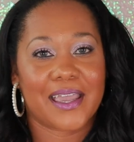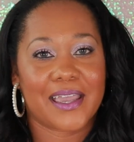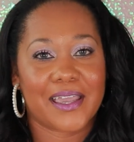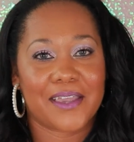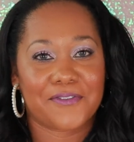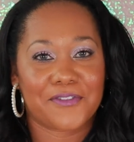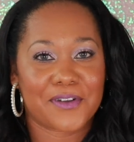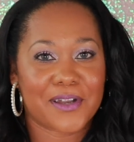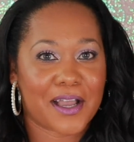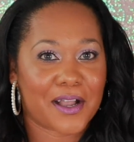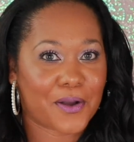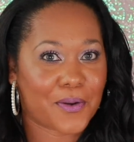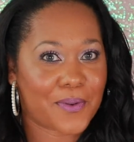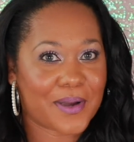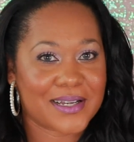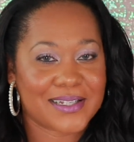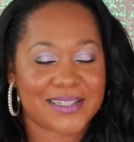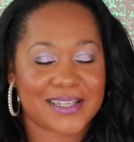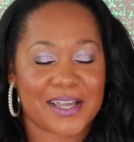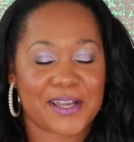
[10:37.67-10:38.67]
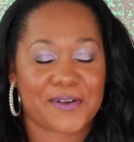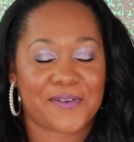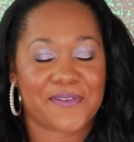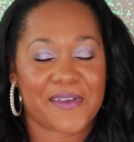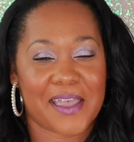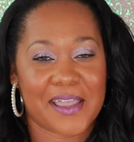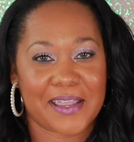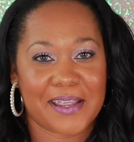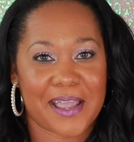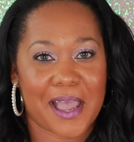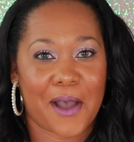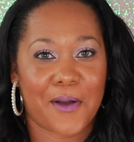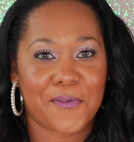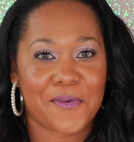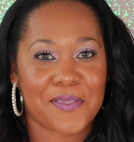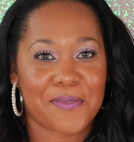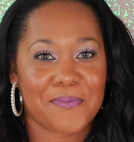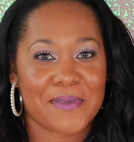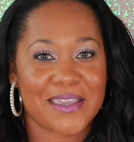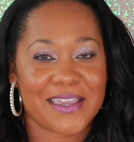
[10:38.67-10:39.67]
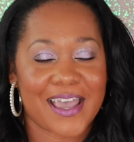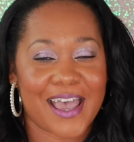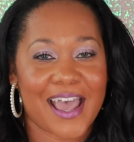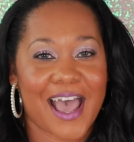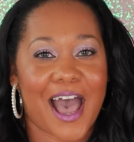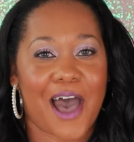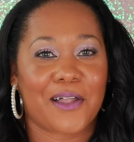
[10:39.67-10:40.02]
If you're not quite tired of hanging out with me yet,